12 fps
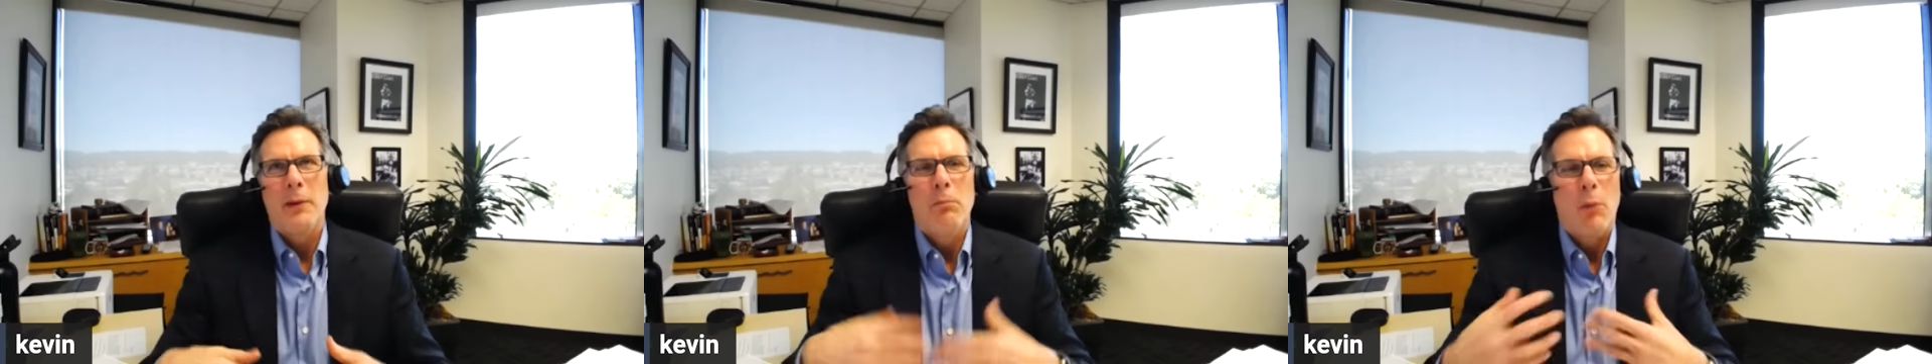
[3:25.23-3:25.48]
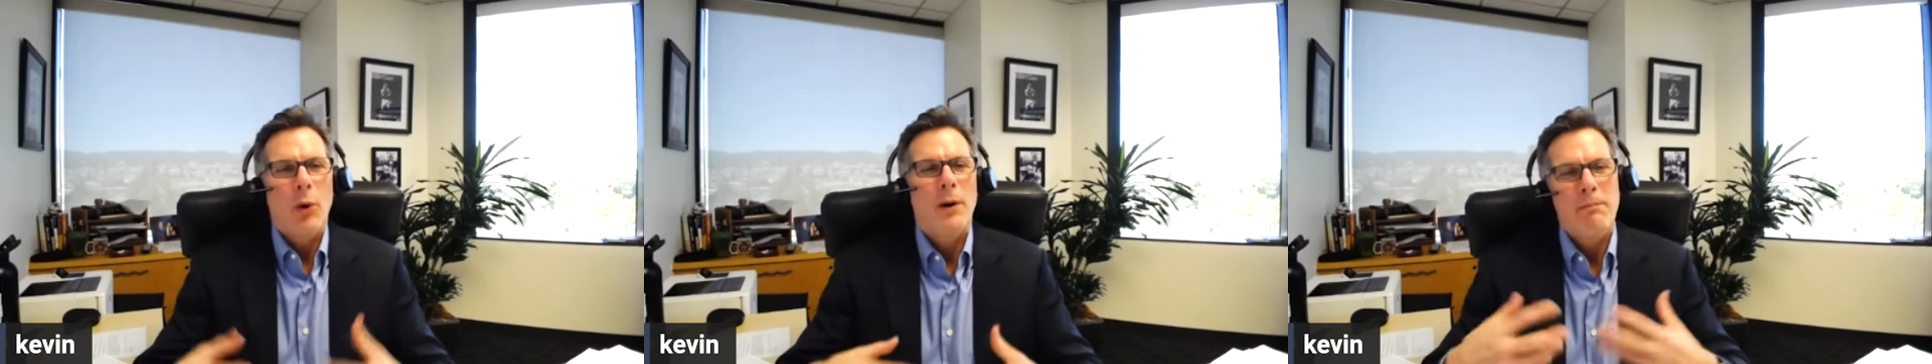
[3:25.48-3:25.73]
the
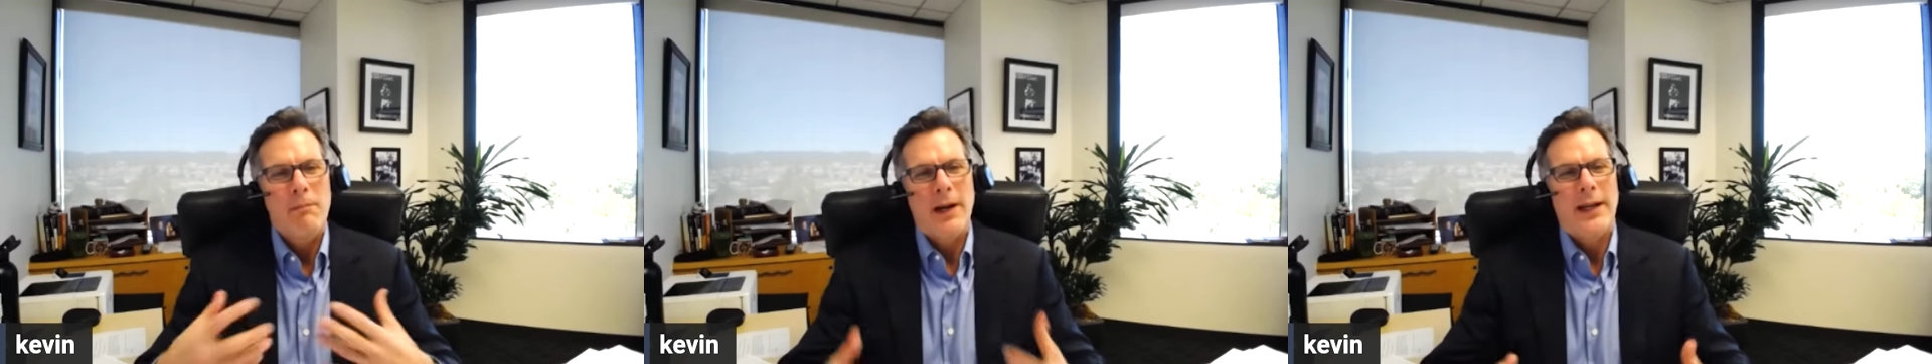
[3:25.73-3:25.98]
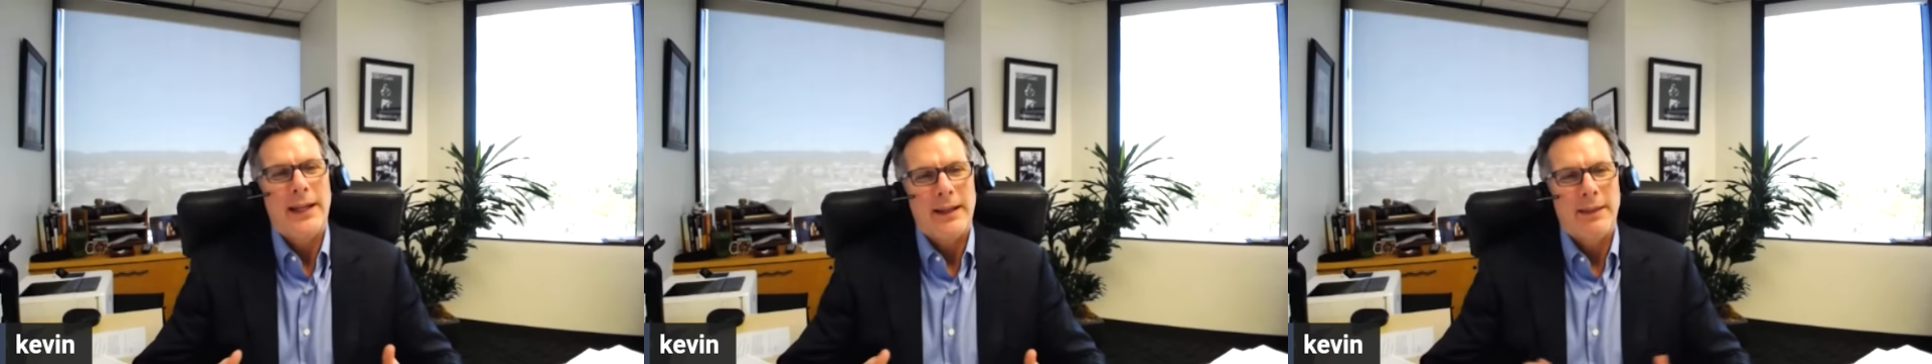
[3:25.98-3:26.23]
more
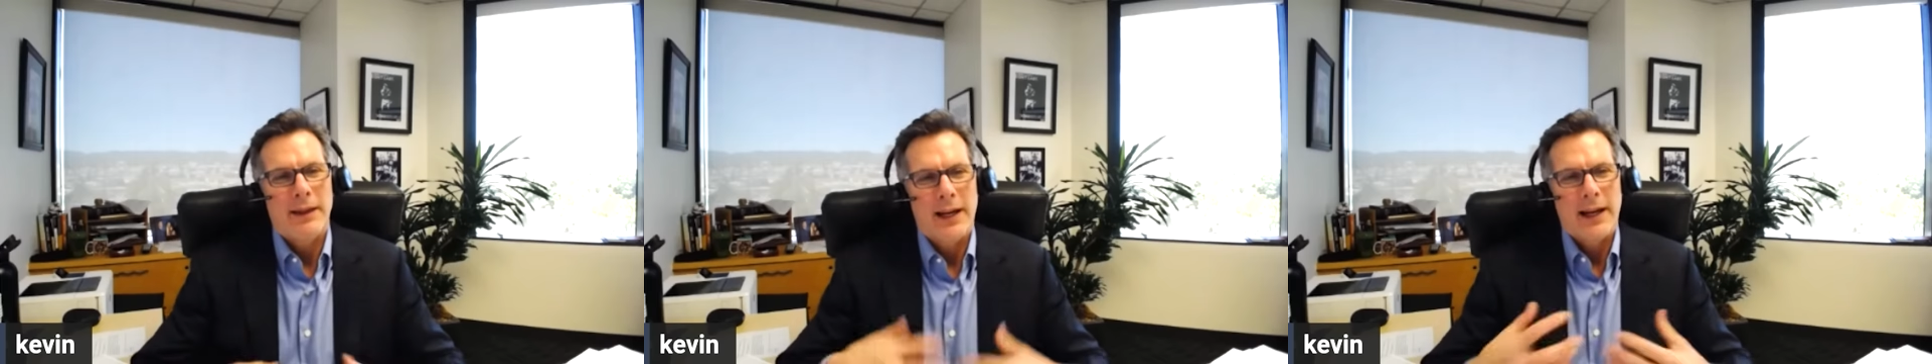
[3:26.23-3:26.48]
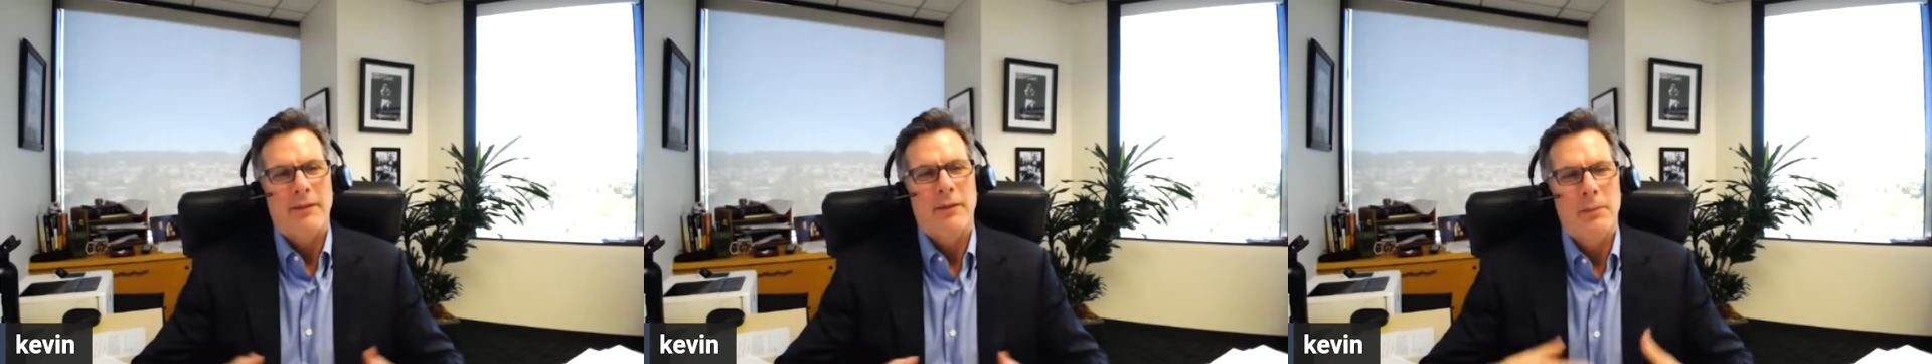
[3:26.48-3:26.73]
money the
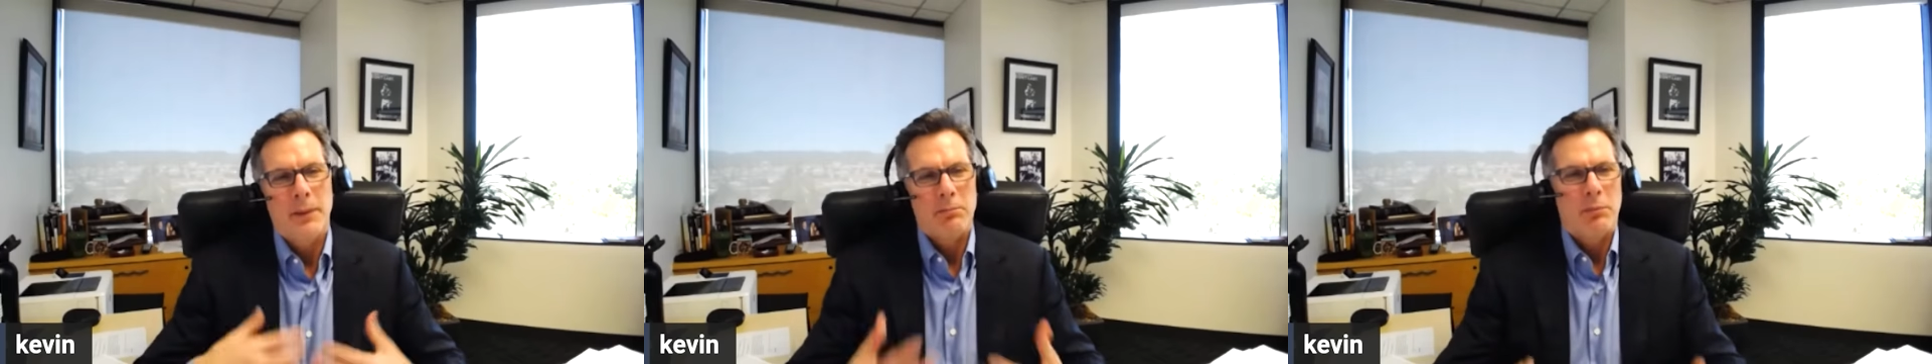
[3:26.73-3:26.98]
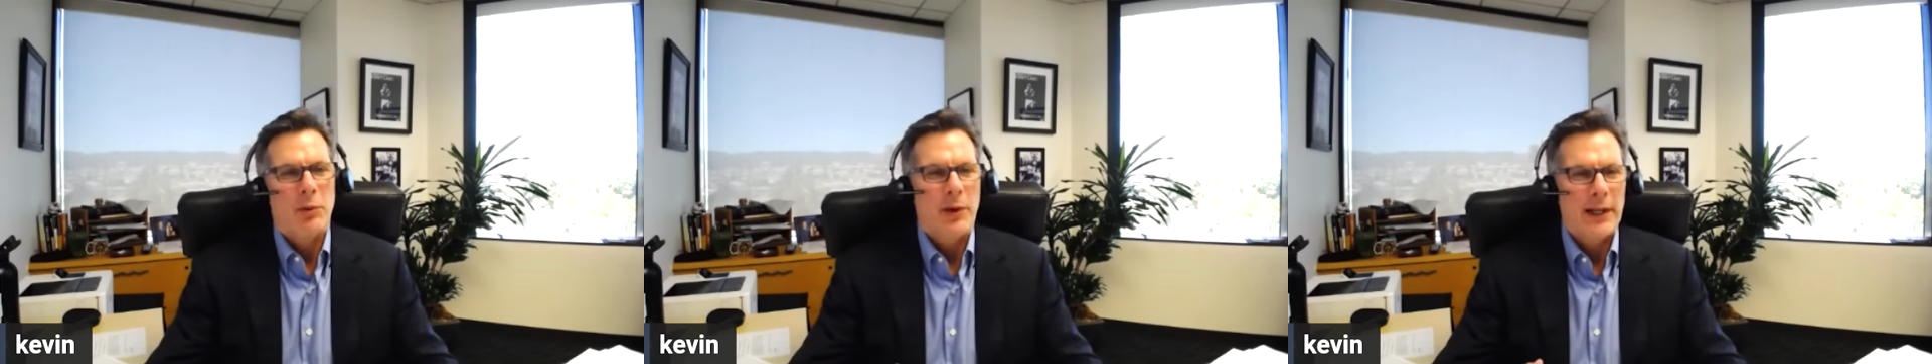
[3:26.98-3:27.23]
government
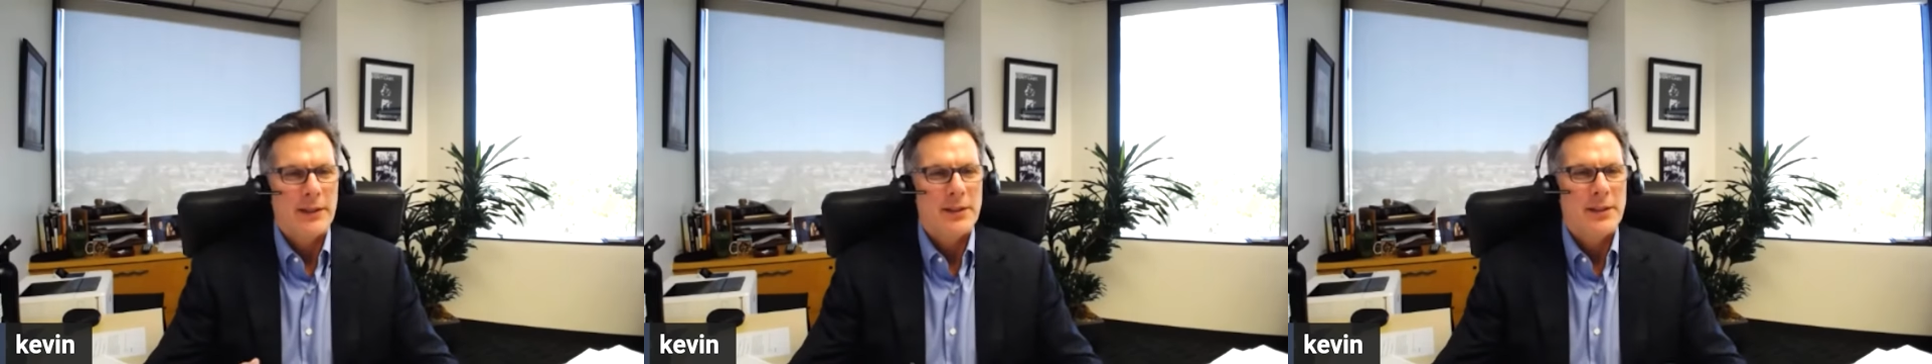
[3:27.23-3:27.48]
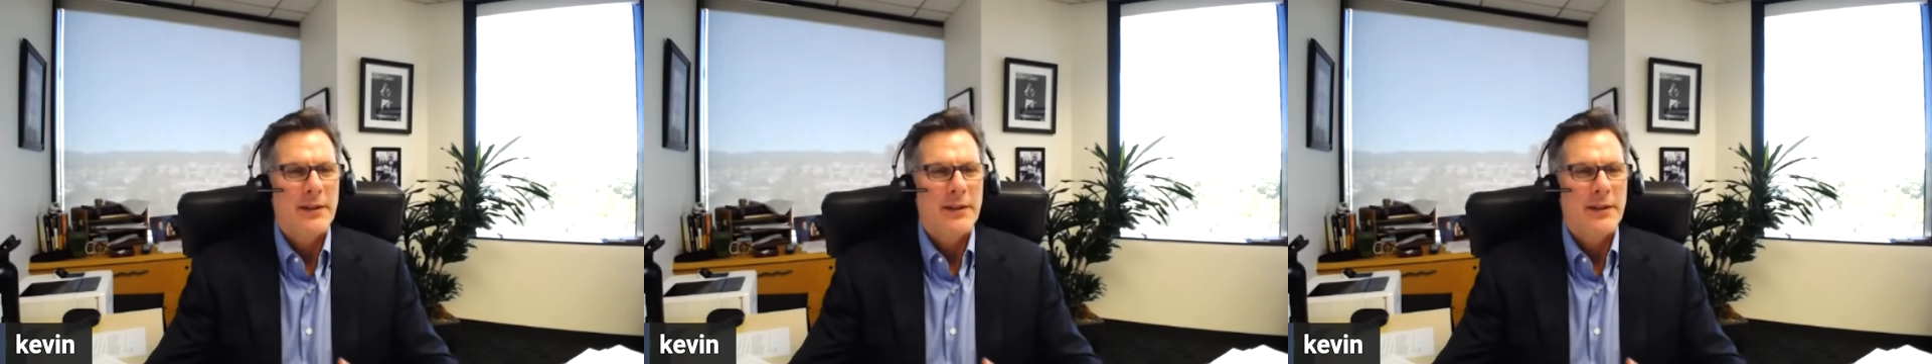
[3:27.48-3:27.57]
prints,